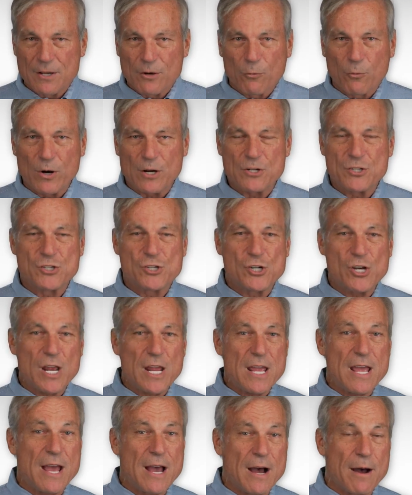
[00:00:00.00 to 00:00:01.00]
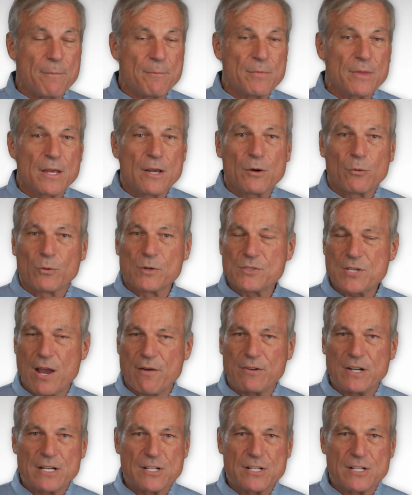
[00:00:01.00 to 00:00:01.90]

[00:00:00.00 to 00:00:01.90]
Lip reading: where GM was having